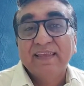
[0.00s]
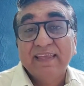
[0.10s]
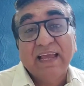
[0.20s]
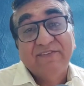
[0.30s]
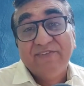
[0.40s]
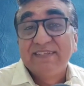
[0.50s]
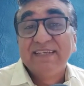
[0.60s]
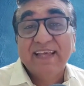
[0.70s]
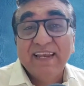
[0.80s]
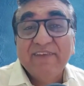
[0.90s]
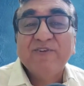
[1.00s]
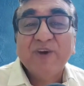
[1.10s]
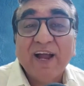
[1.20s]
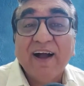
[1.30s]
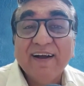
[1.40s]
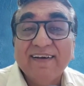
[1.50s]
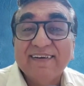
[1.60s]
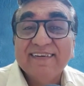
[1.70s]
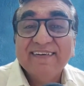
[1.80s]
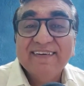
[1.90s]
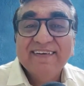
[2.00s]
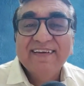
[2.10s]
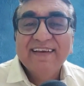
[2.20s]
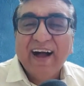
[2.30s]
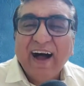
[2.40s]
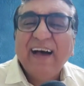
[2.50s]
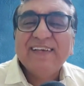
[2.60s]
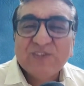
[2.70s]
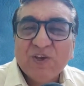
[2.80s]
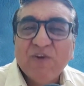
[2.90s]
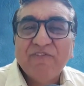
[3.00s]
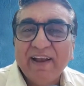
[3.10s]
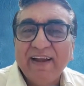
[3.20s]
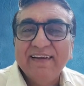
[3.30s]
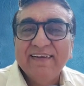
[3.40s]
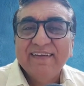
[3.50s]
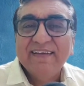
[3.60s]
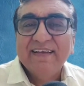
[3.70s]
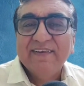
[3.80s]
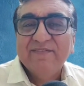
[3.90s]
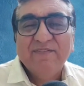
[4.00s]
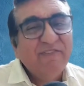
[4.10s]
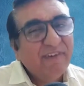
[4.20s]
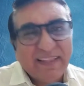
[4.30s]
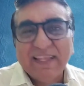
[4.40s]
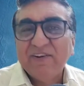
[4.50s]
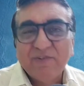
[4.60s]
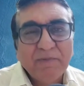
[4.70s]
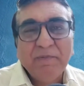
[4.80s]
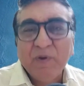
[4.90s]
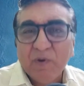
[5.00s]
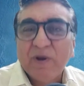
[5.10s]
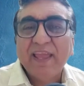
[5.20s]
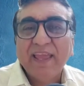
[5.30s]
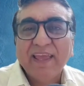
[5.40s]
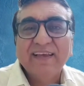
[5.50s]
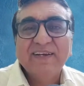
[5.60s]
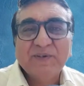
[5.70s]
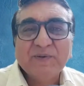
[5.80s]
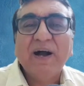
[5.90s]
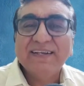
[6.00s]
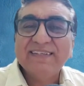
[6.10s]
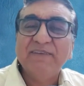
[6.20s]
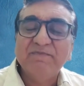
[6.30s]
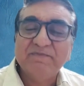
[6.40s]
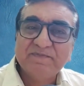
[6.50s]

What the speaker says: Get physical if you are a hugger. Ask your friend whether it would be okay to hug them.